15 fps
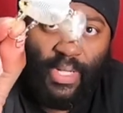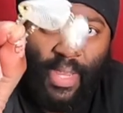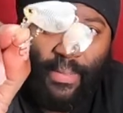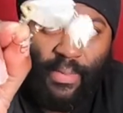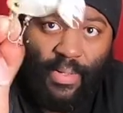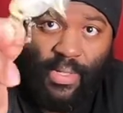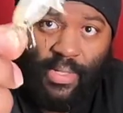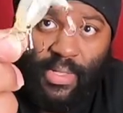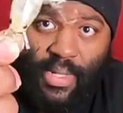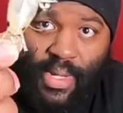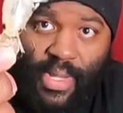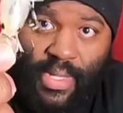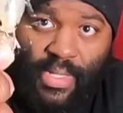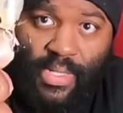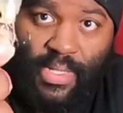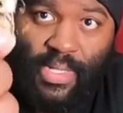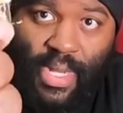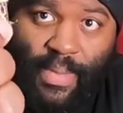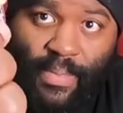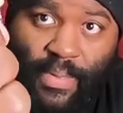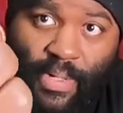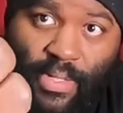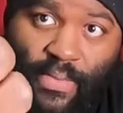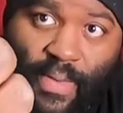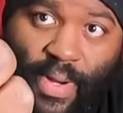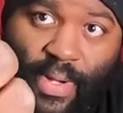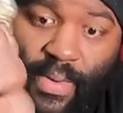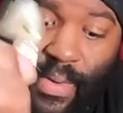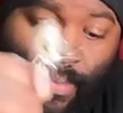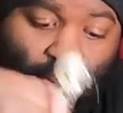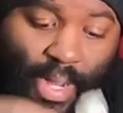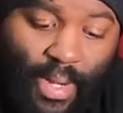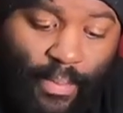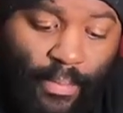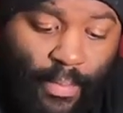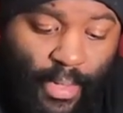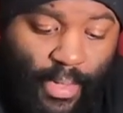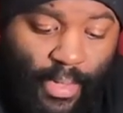Japanese. It has Japanese writing on the bottom.